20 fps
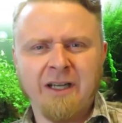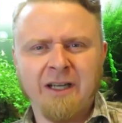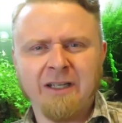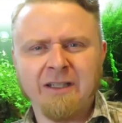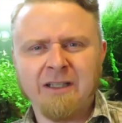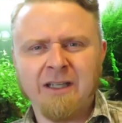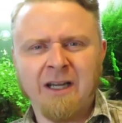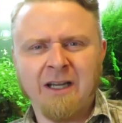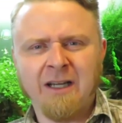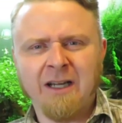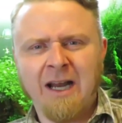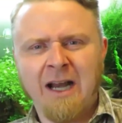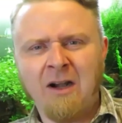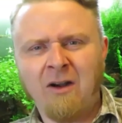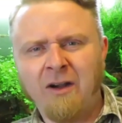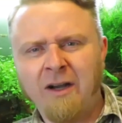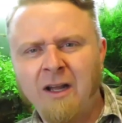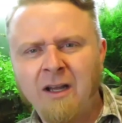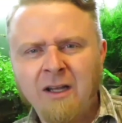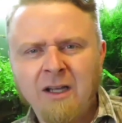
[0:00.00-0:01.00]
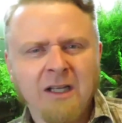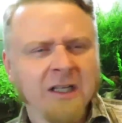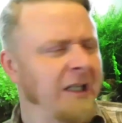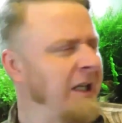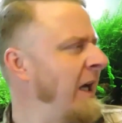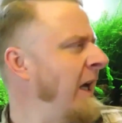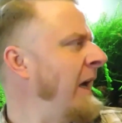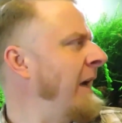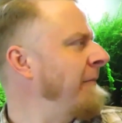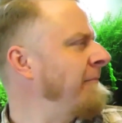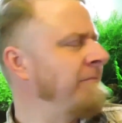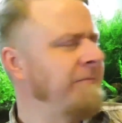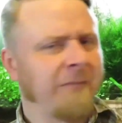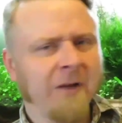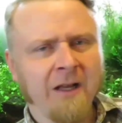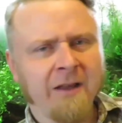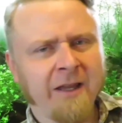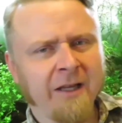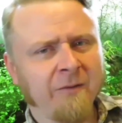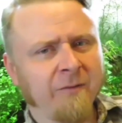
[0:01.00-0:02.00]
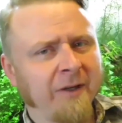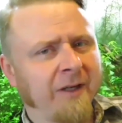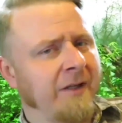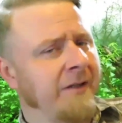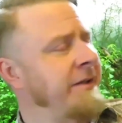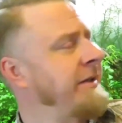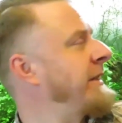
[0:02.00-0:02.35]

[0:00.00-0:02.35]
area. I think we can